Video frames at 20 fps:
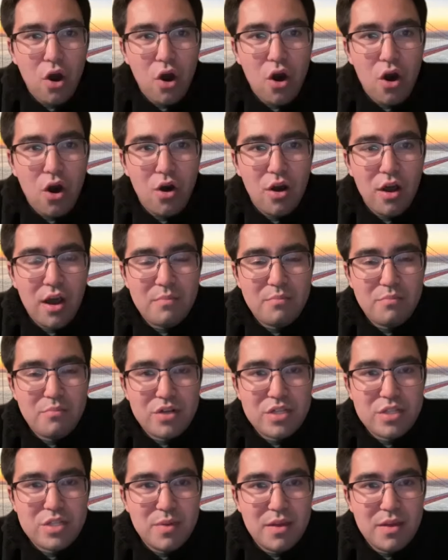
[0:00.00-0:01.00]
Kong and
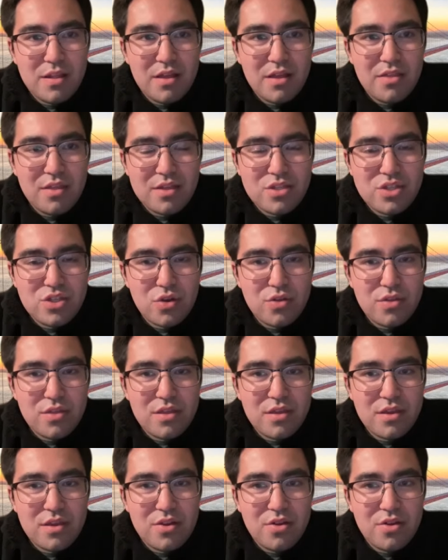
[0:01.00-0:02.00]
Brisbane, I think, start
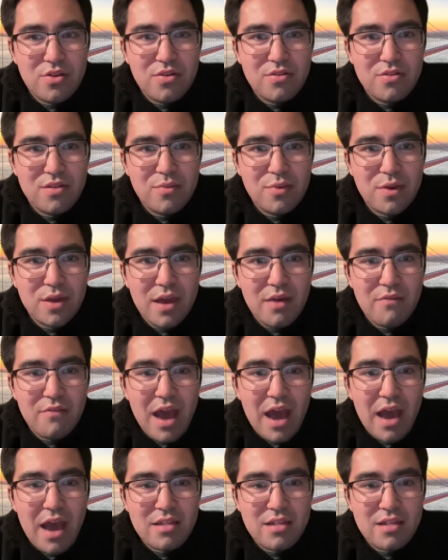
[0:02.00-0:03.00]
the year. Then we have
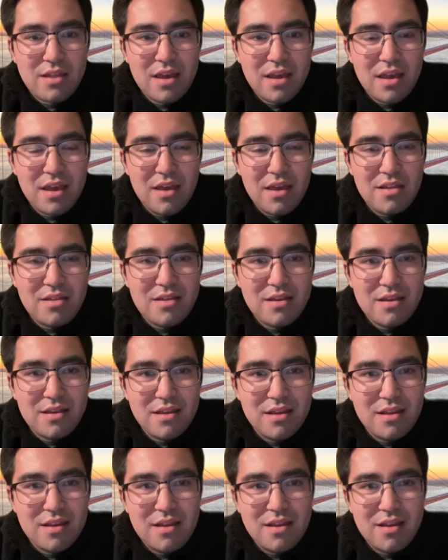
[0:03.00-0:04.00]
Adelaide.
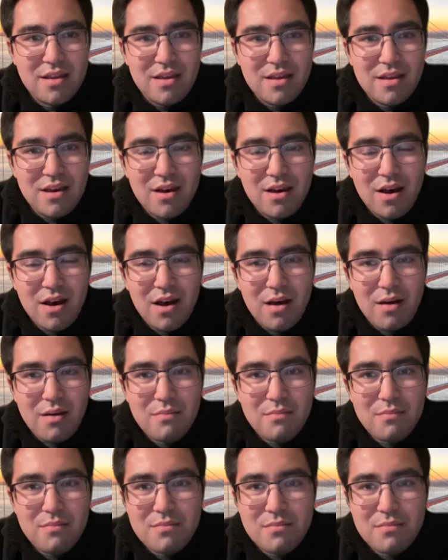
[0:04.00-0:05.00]
Um, yeah, it's